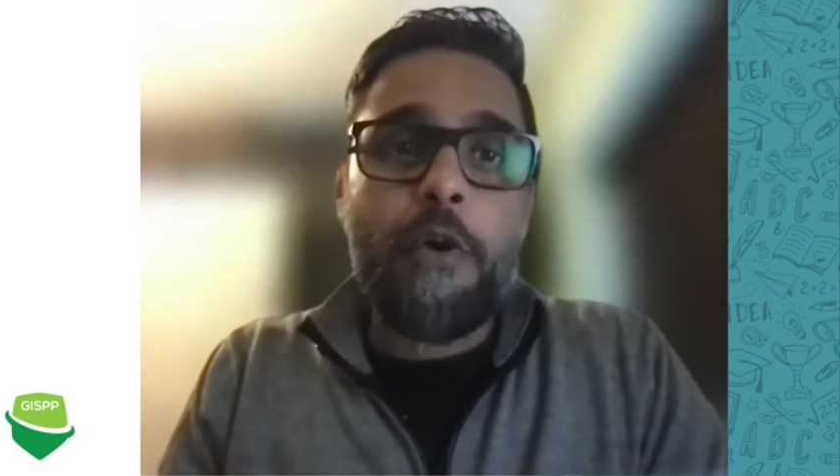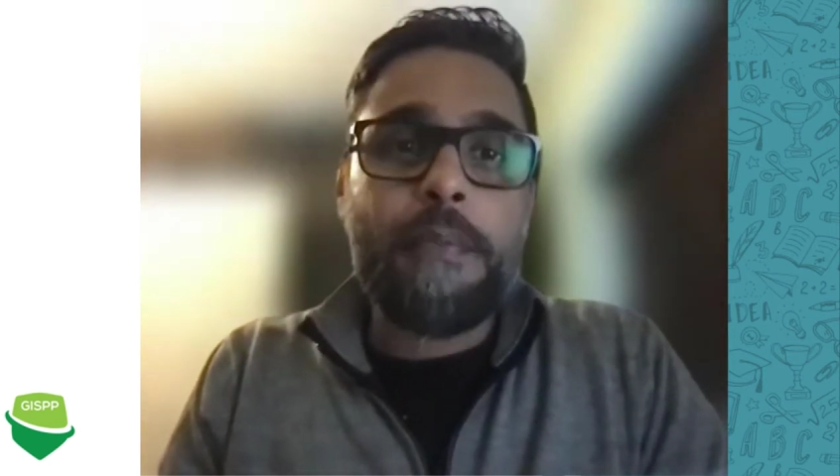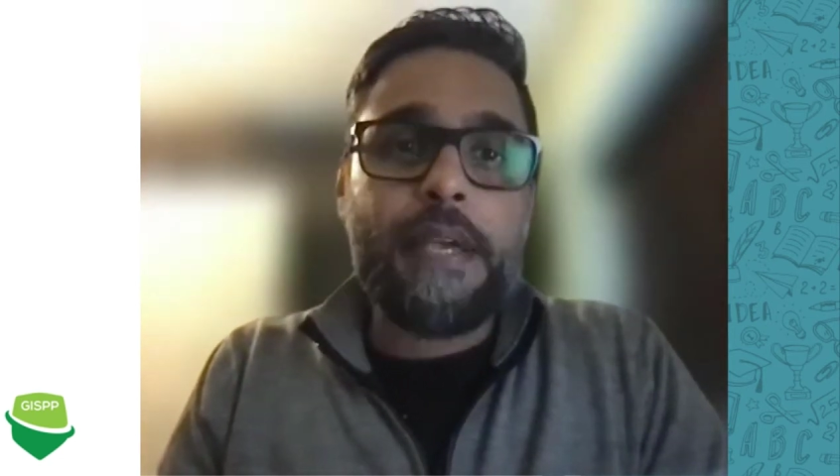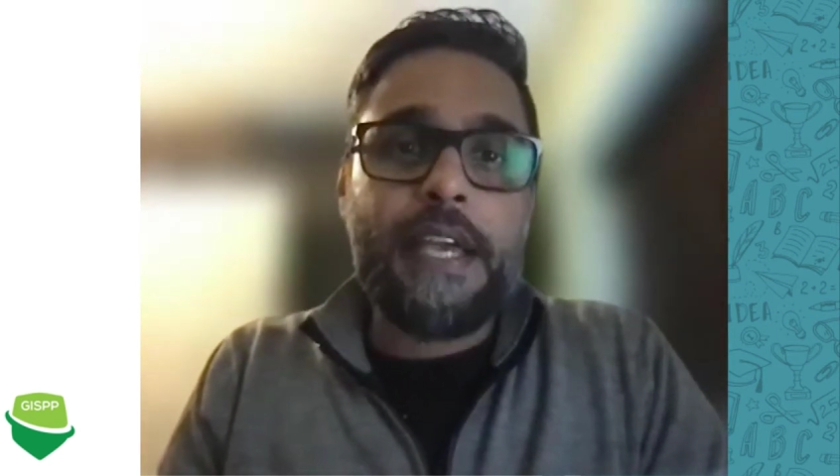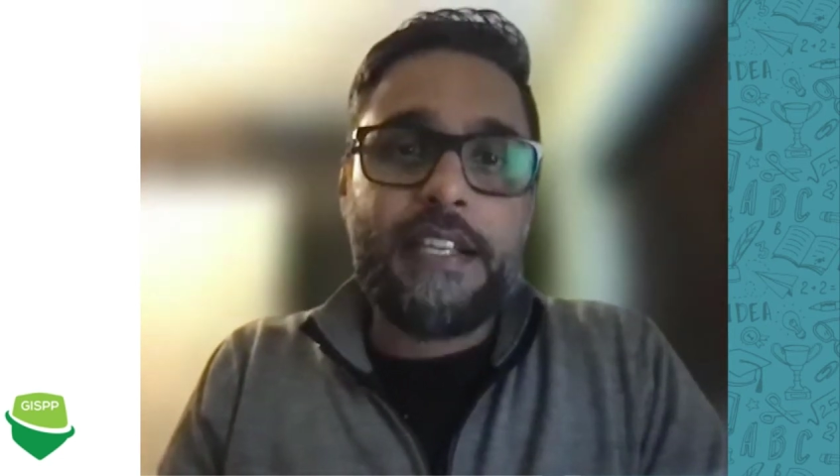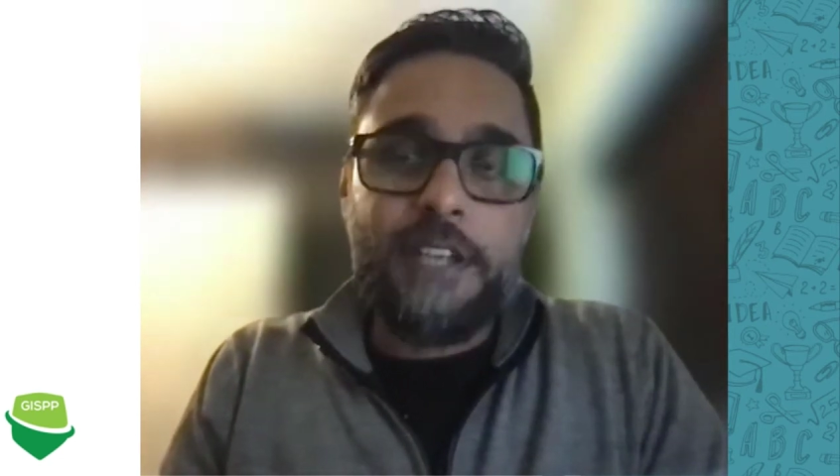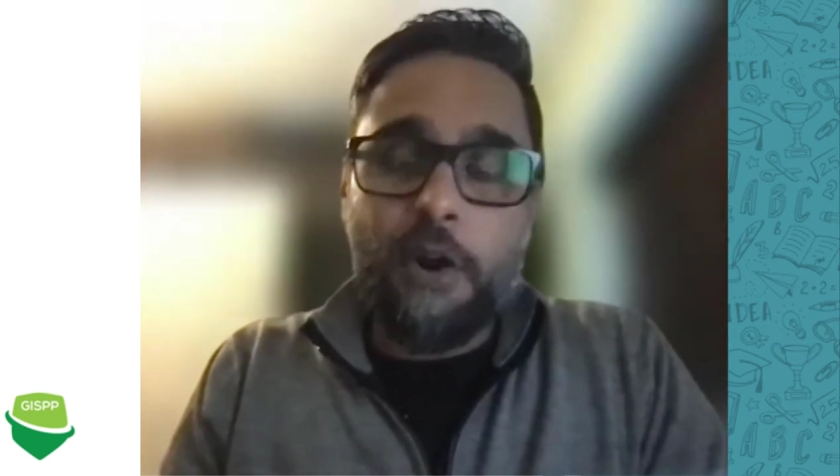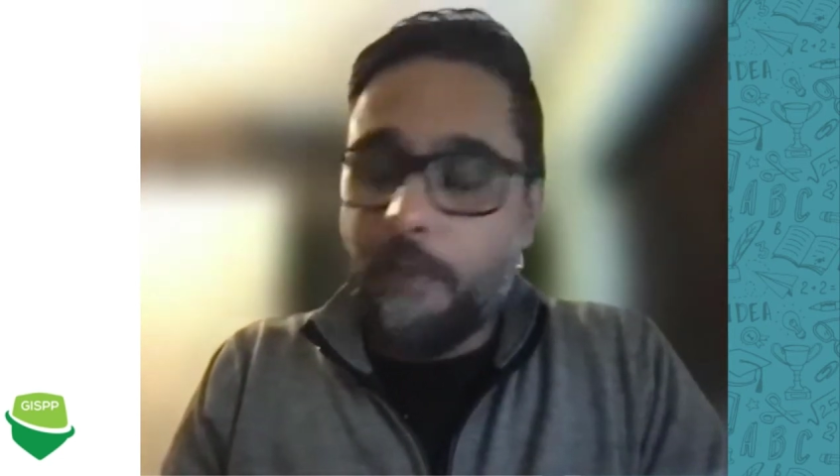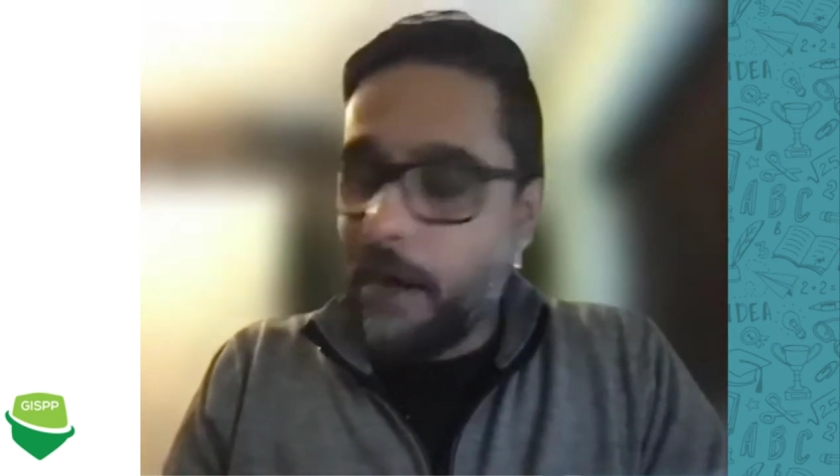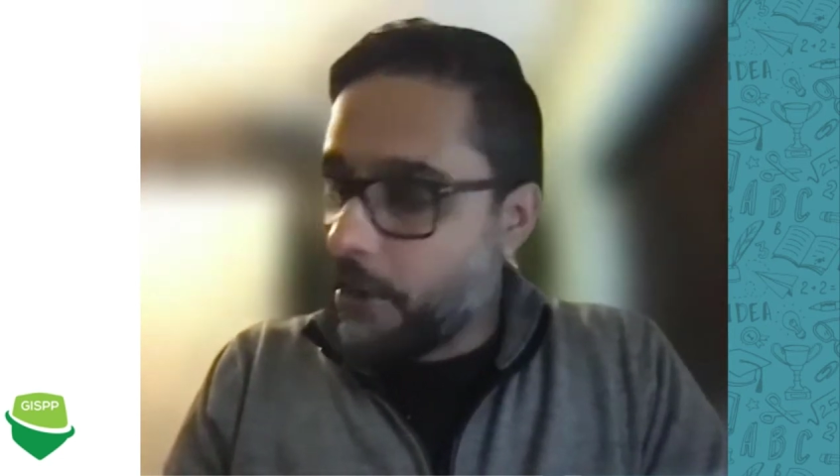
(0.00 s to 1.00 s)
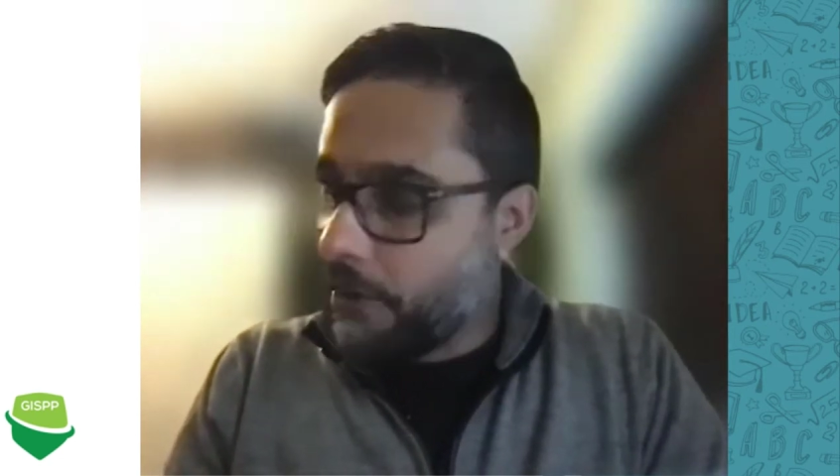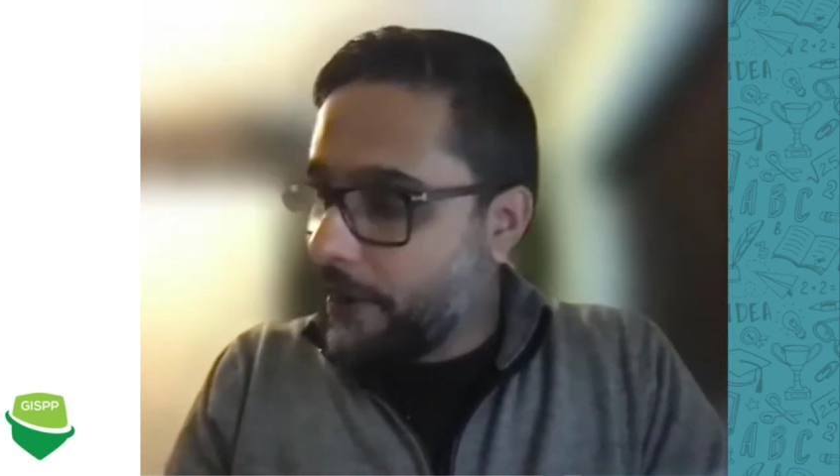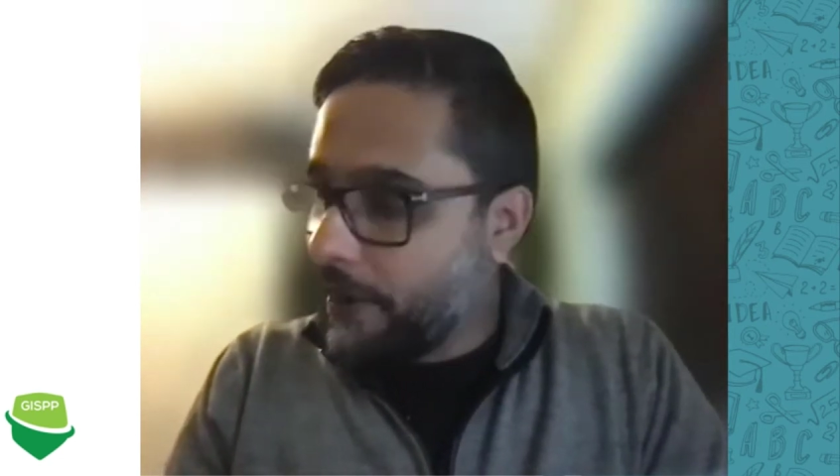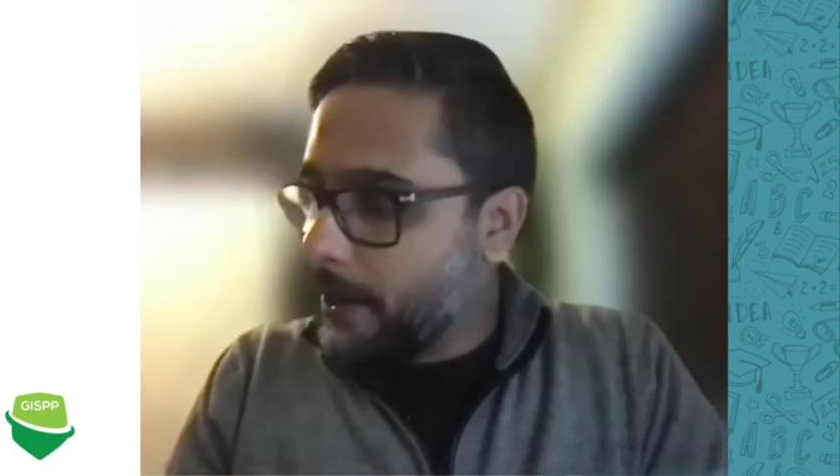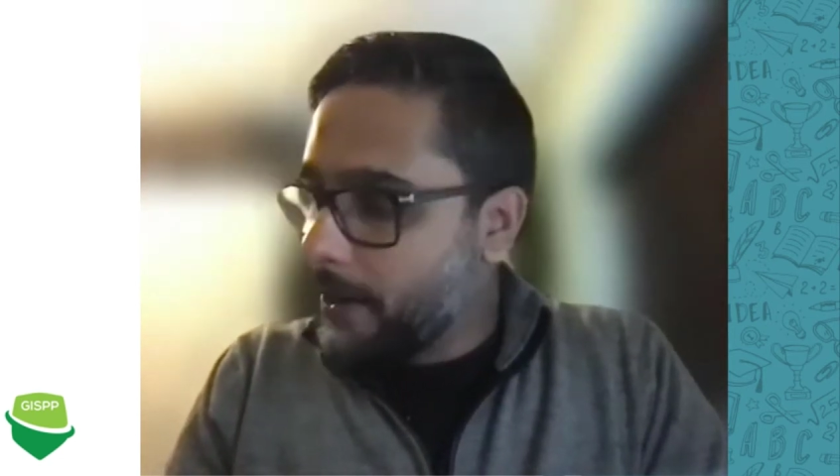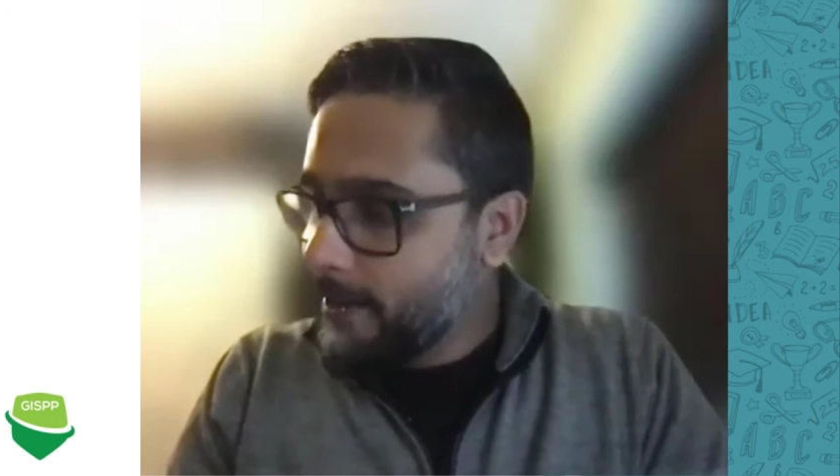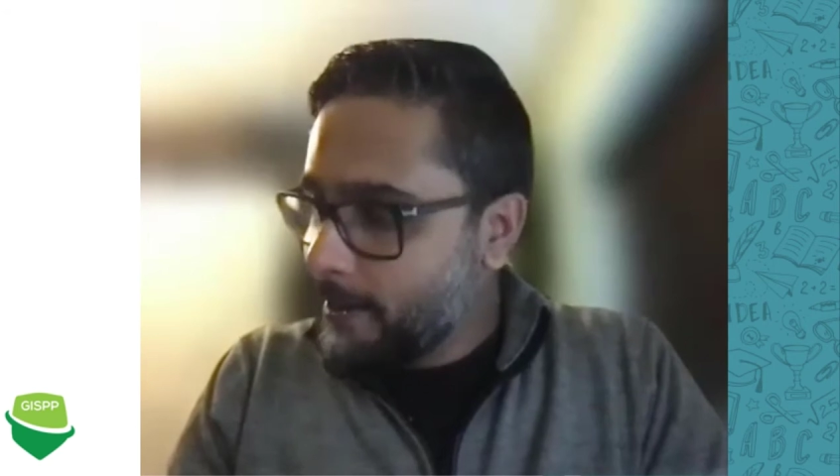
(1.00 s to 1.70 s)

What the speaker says: me excel my career.